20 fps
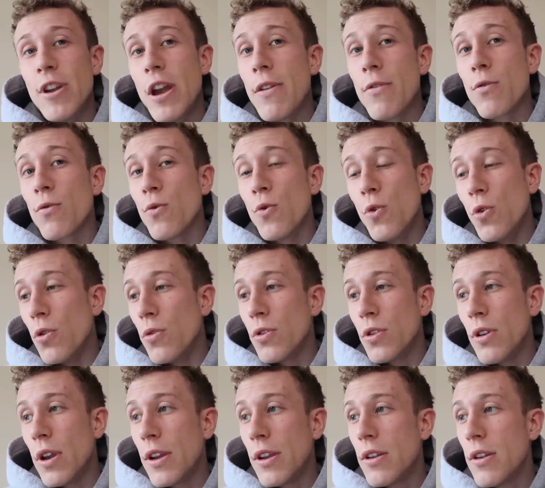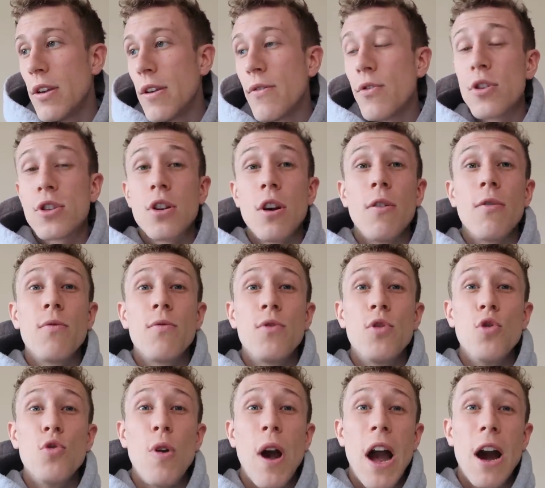have a rule. You give yourself
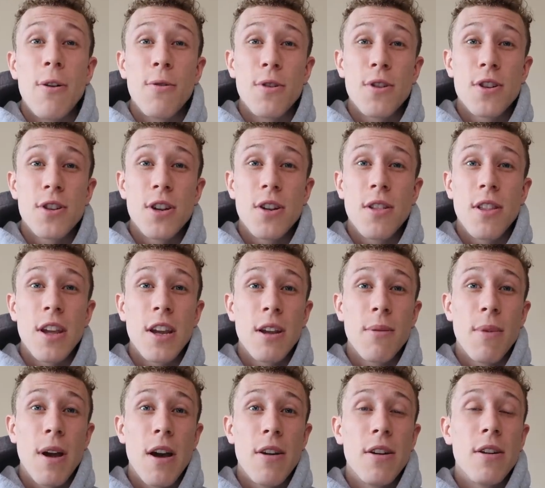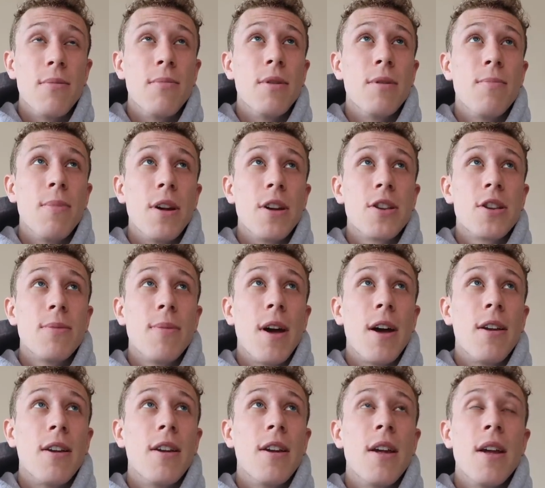2 hours to think about it and be pissed
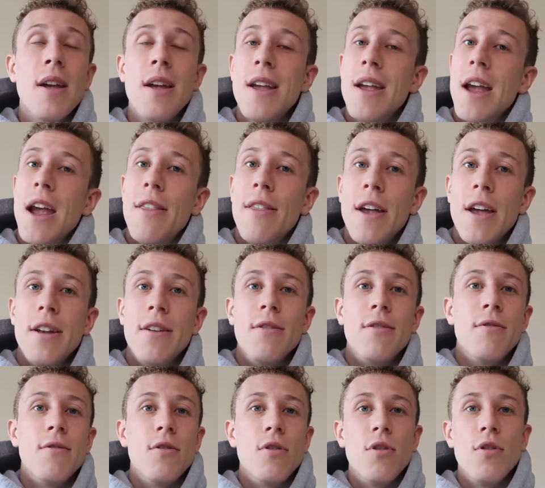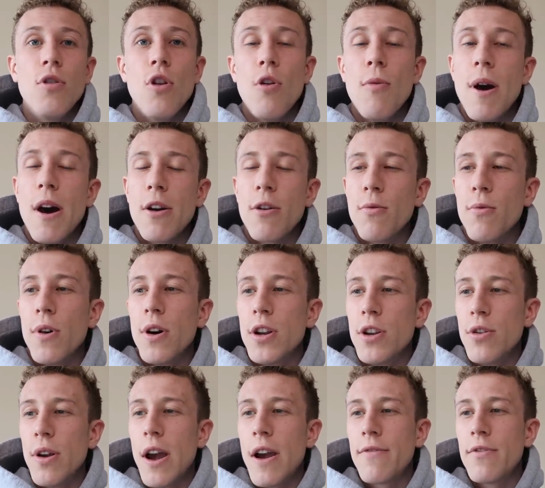about it, and then no matter
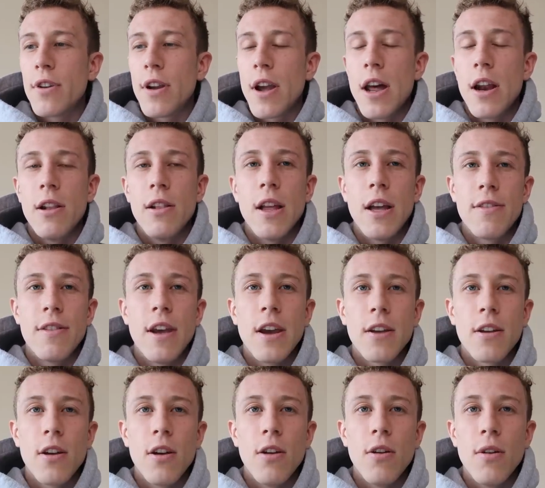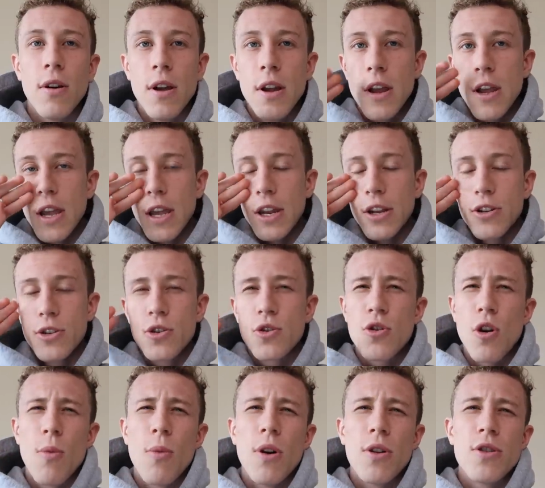what, you have to kind of let that go. And it's
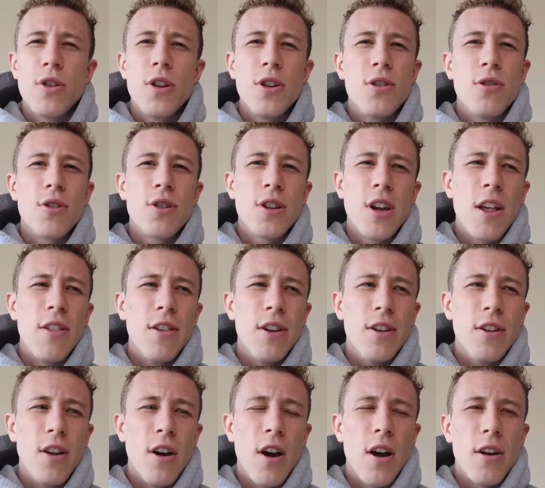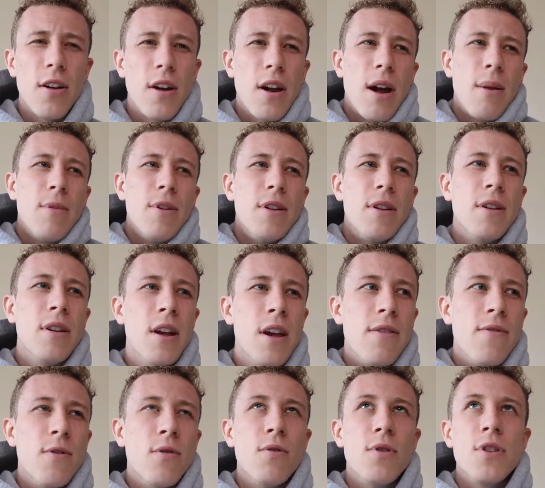so much easier said than done. I mean,
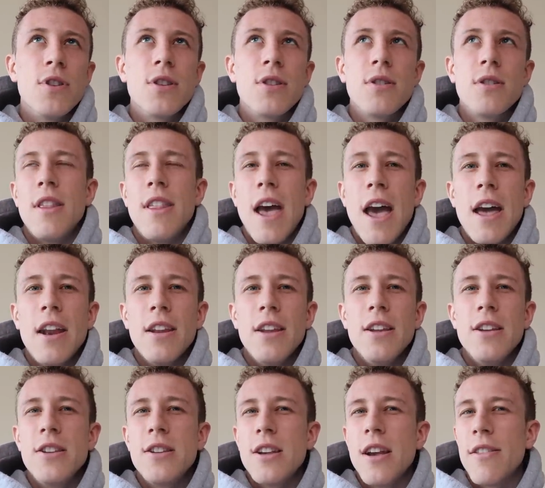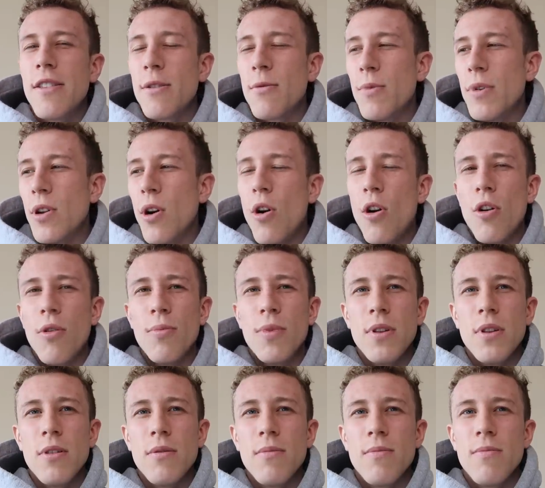if it was that easy, I think we'd all
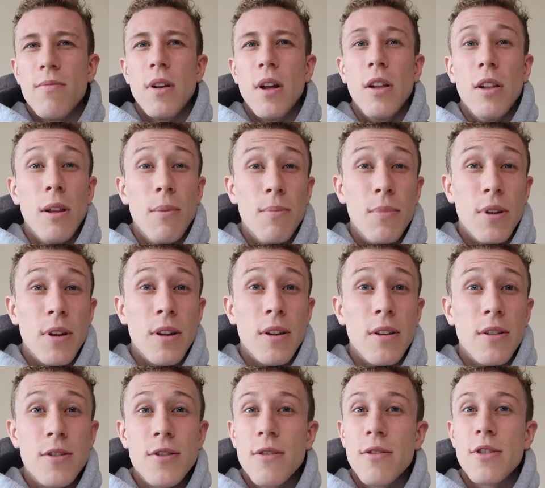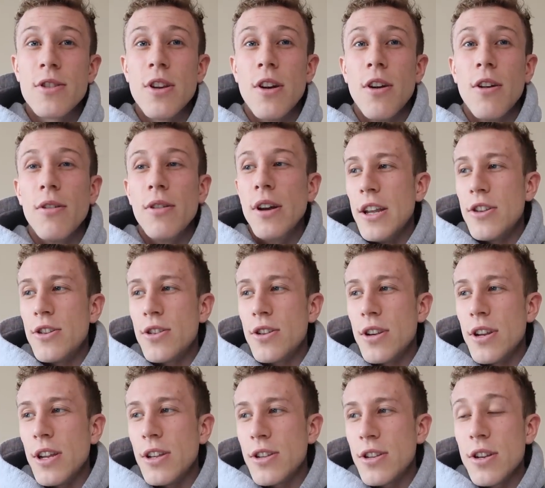be Olympians. So
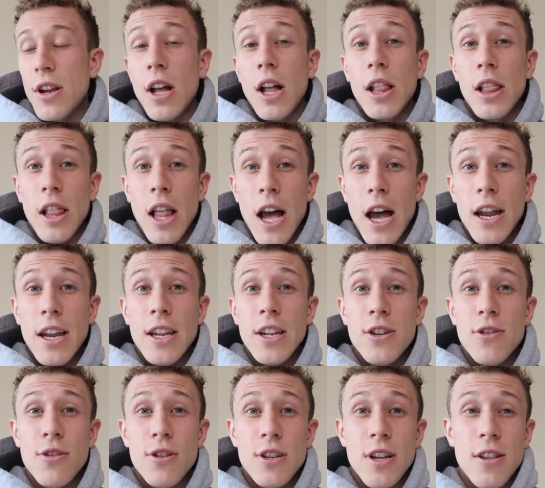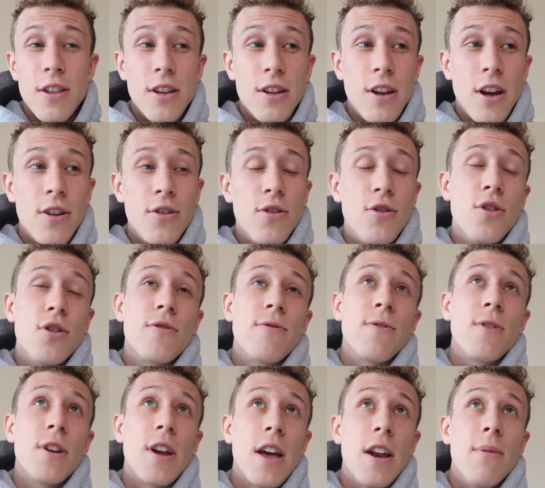it's a lot easier said than done to just
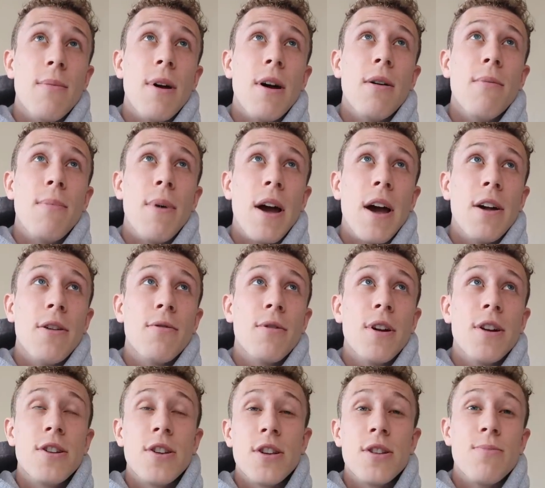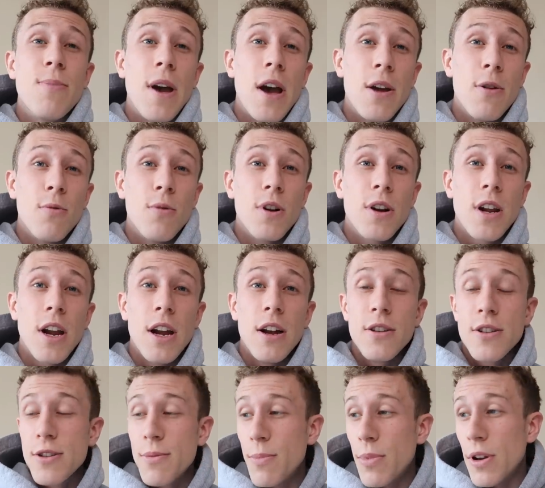forget about bad races, bad
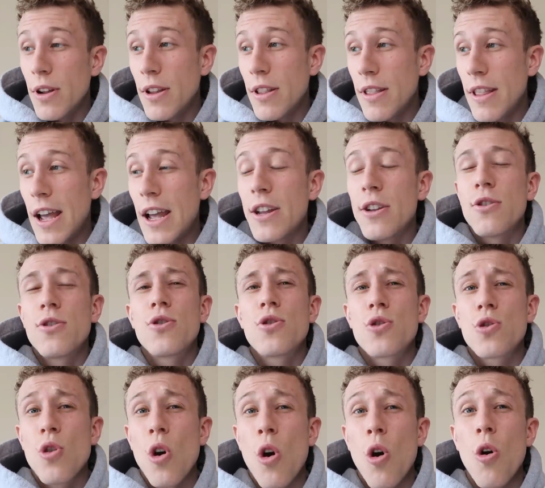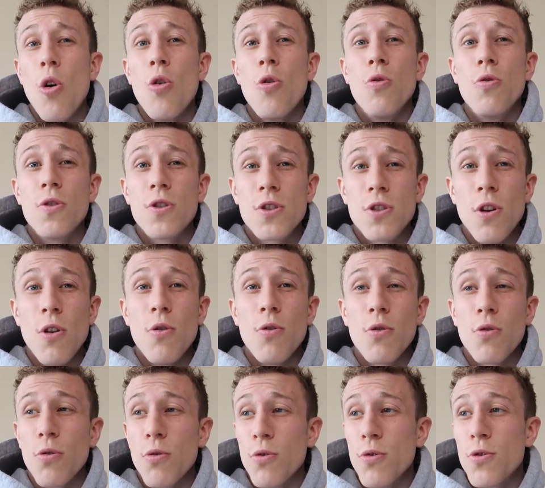workouts, but that is so, so
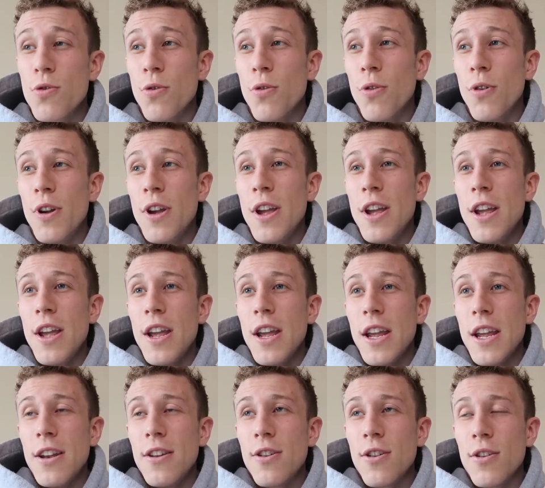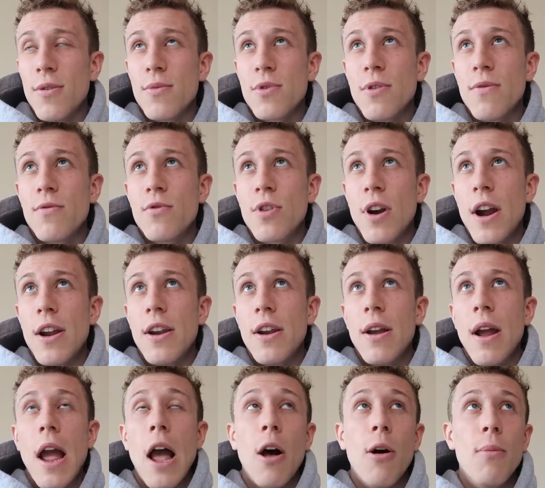crucial in terms of trying
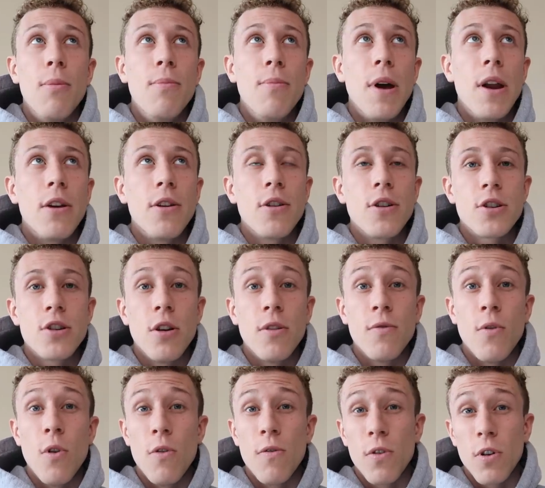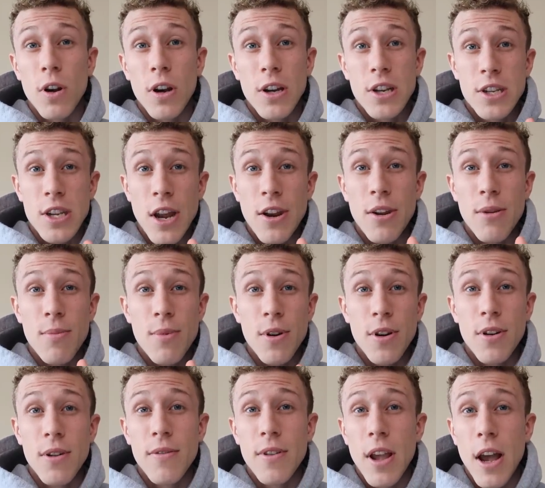to help better yourself over an extended
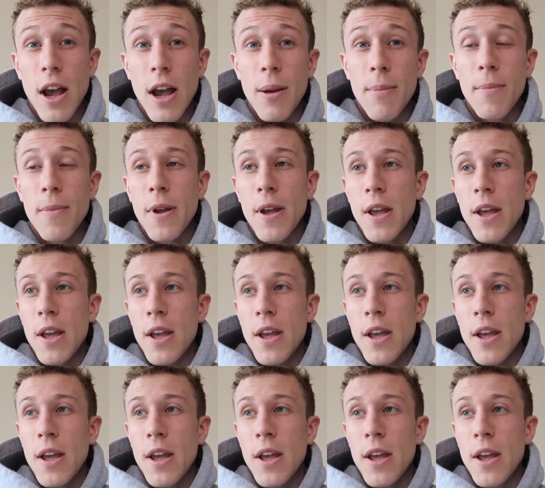period of time.